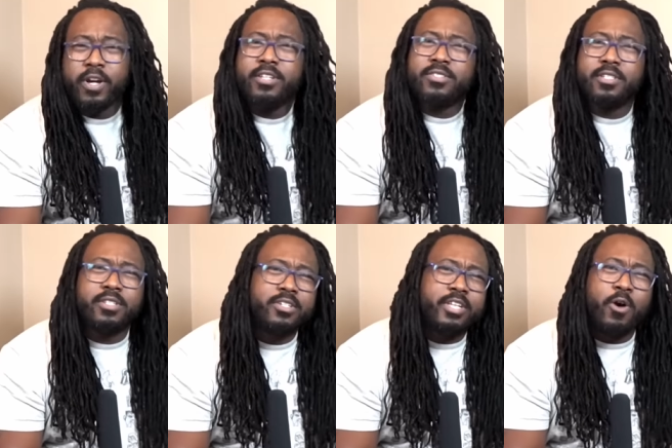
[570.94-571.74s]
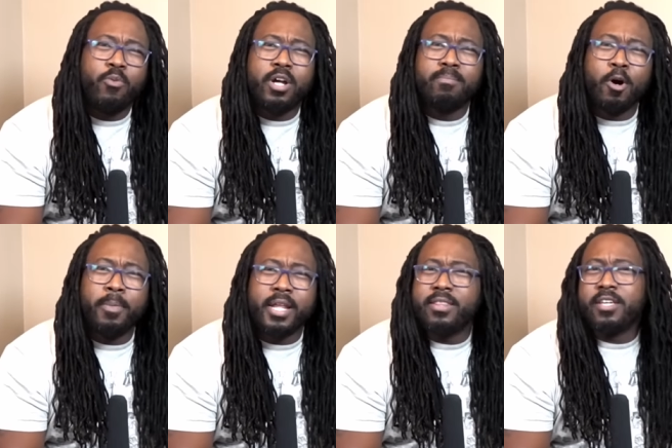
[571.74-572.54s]
instance, there's that one
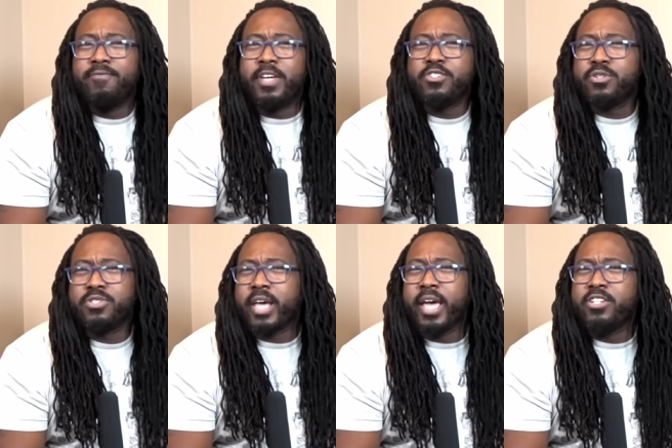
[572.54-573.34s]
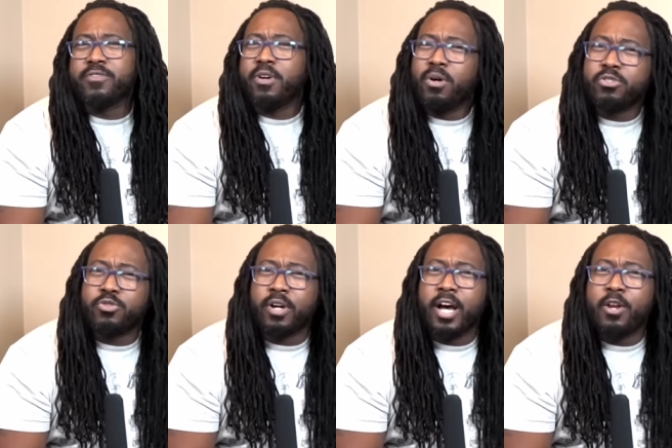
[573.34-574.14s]
moment in the Avengers Age of
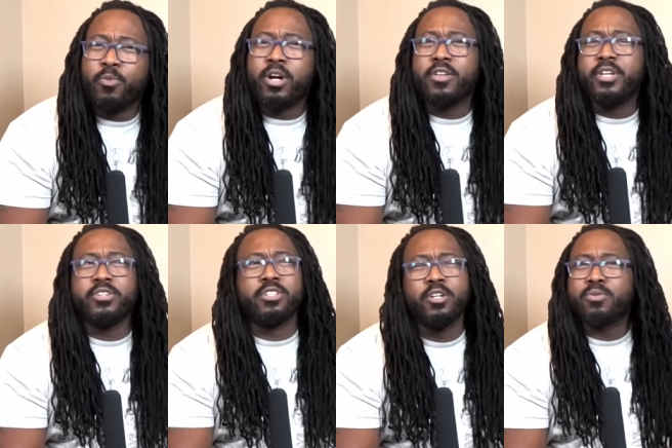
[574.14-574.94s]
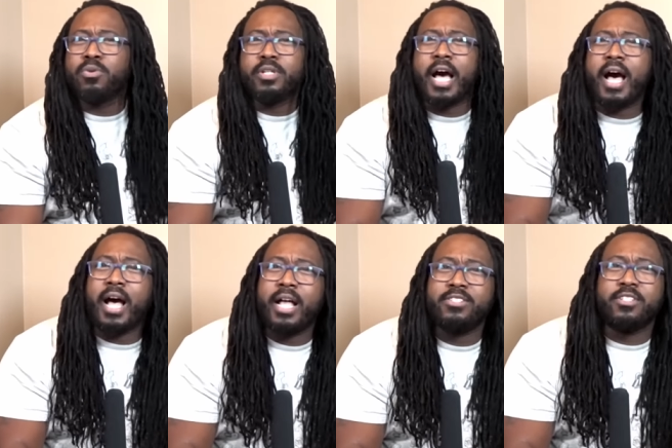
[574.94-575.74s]
Ultron where there's literal
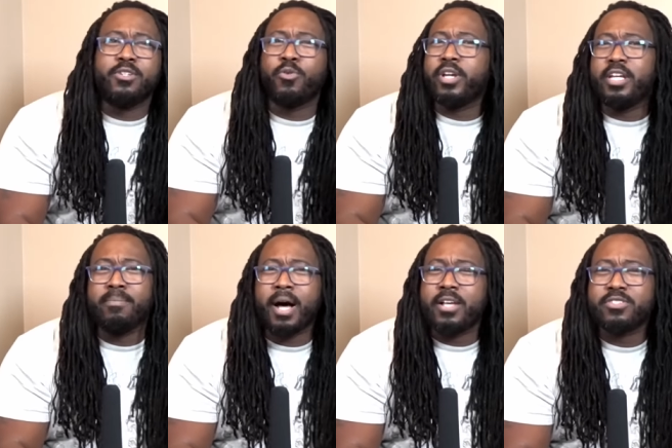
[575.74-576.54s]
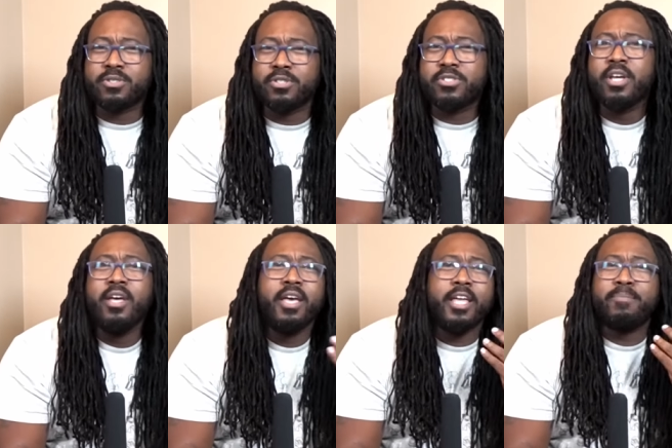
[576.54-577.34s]
gods and green monsters
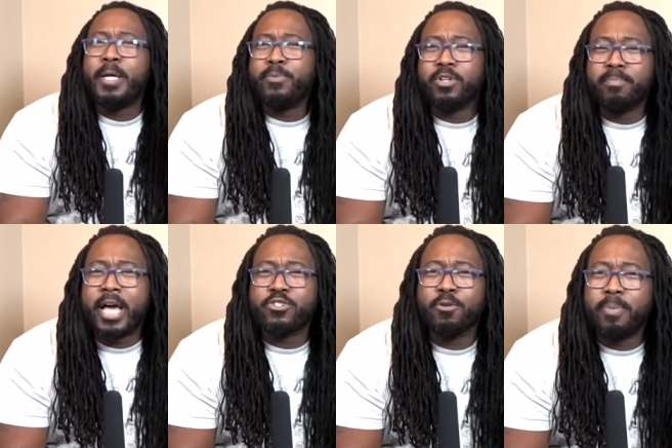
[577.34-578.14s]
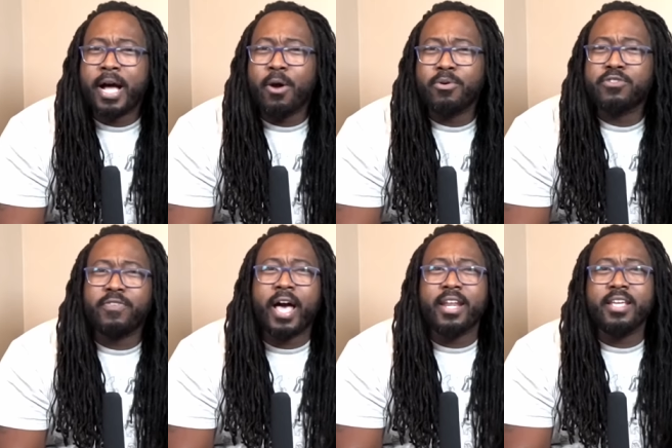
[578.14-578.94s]
and people with magical powers
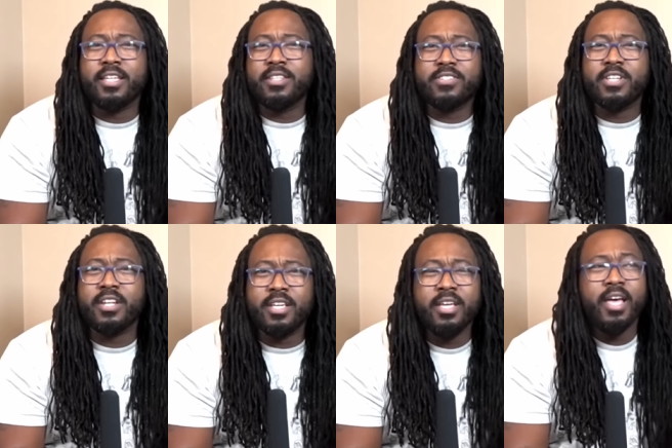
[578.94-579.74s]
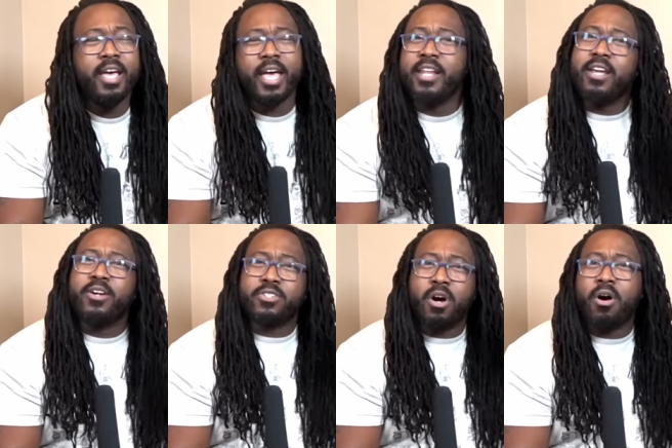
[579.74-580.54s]
fighting in the city, and
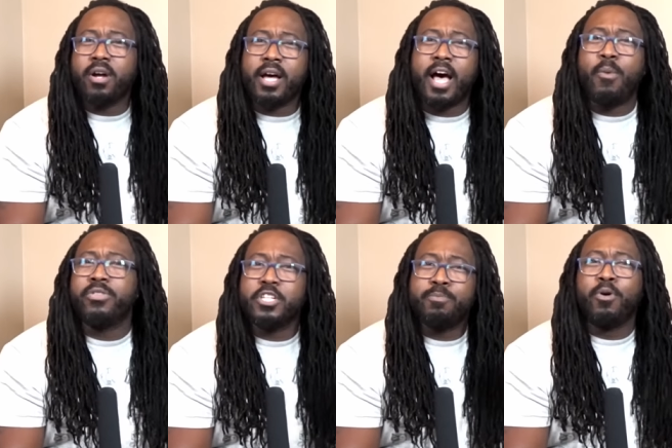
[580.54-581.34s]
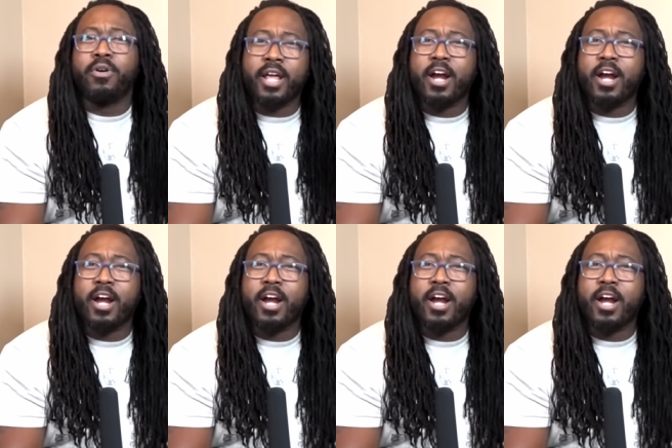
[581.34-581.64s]
here's Hawkeye with his bow and